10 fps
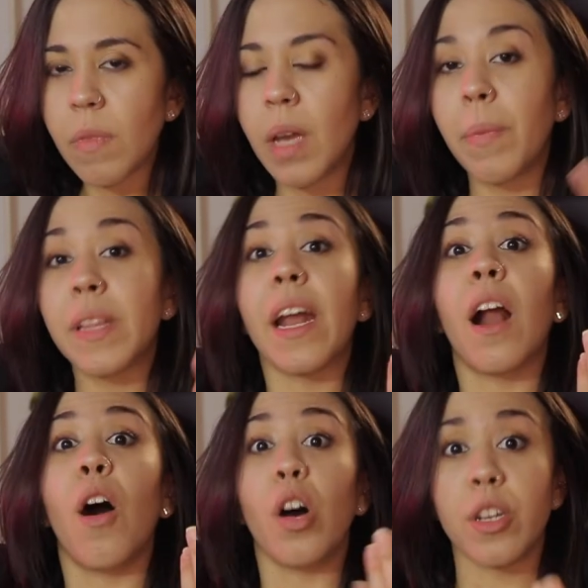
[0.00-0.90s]
But there
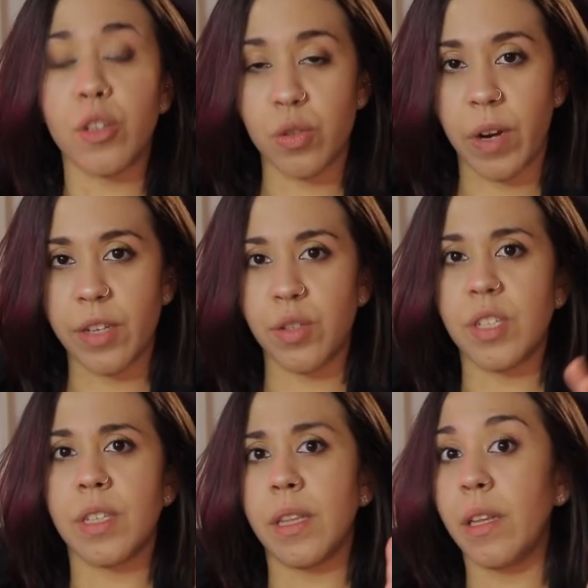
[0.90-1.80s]
are other
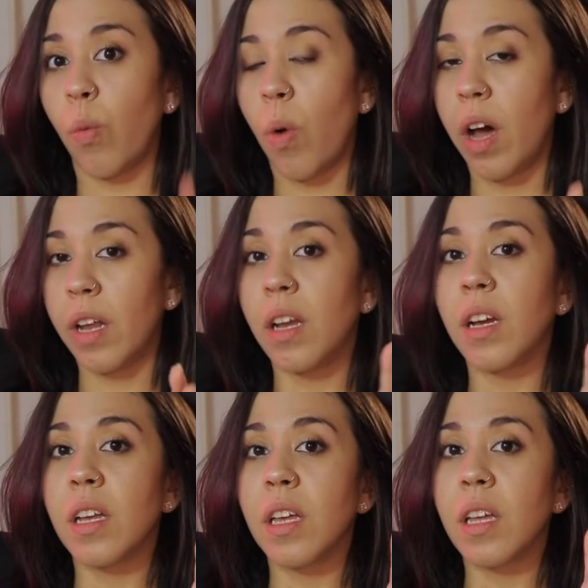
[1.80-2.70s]
strategies than the one
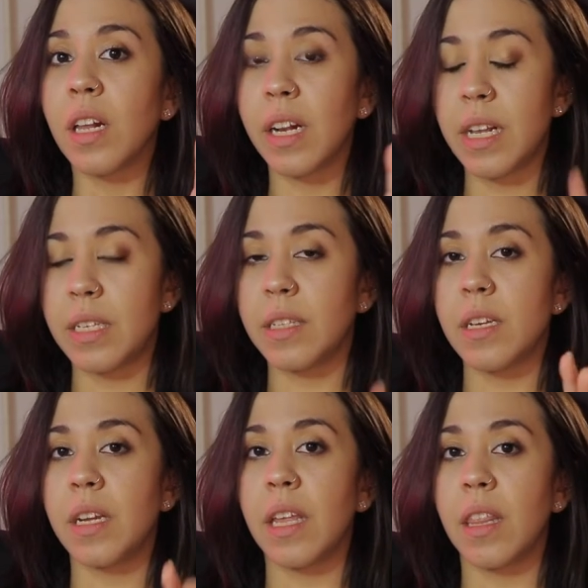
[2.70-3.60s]

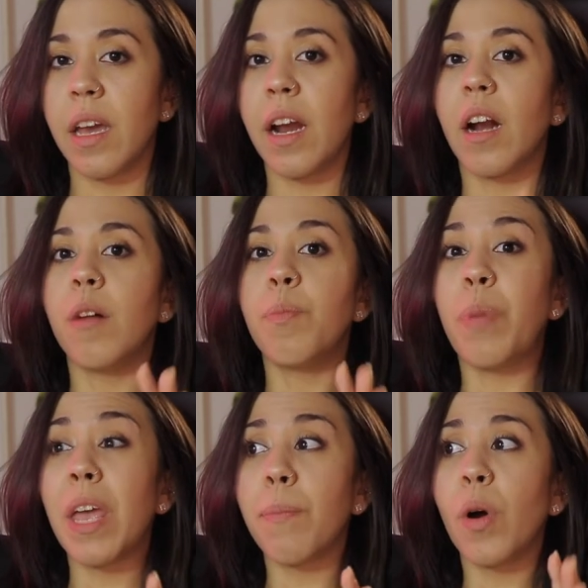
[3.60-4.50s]
listed in there.
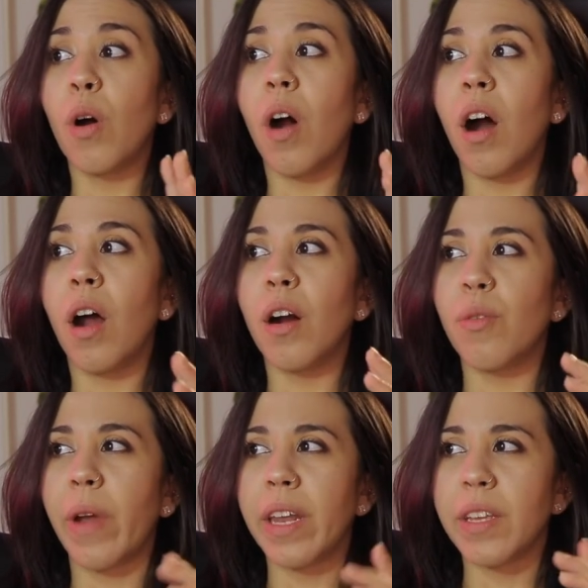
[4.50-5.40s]
People are
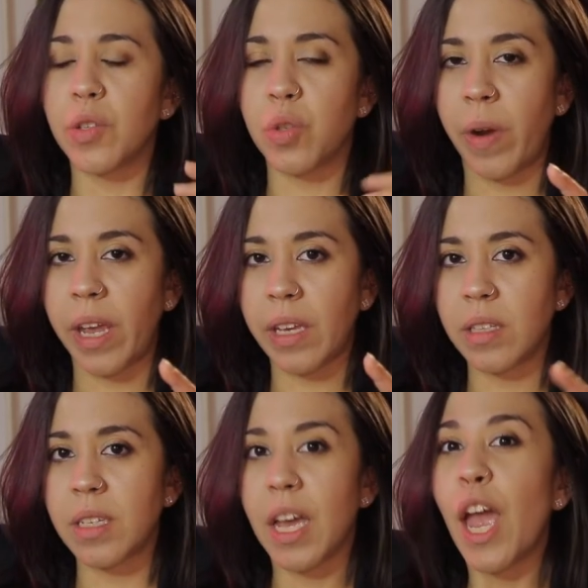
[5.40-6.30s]
already trained